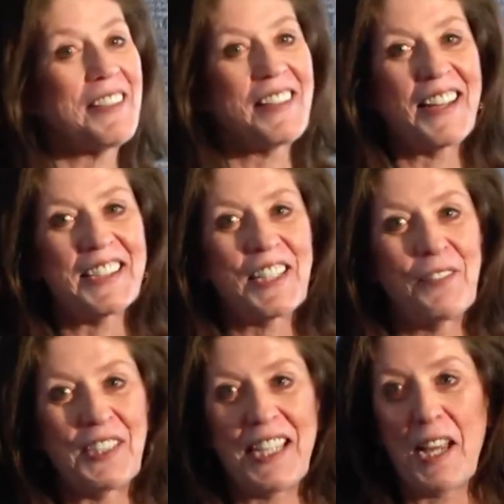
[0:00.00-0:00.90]
at the
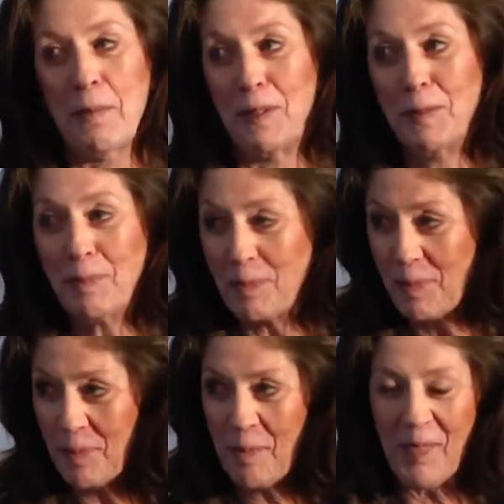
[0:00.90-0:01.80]
Thanksgiving table,
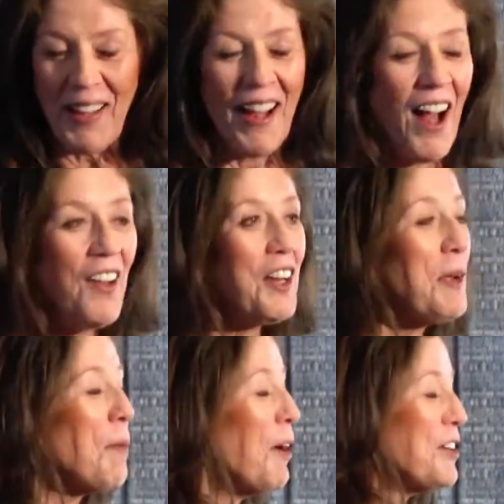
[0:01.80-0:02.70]

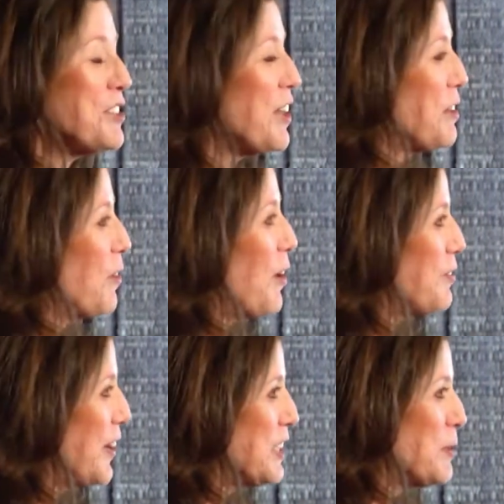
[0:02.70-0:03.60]
holiday parties that you're all
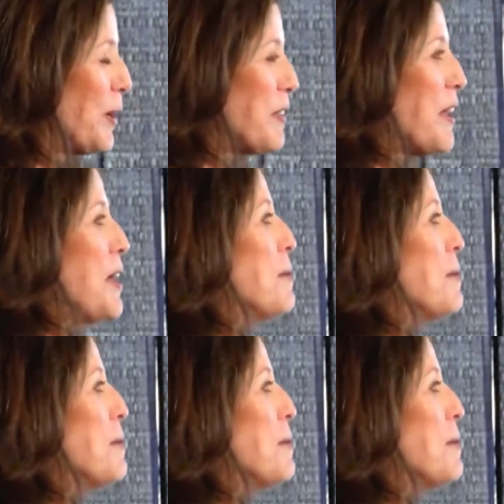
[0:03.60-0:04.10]
faced with.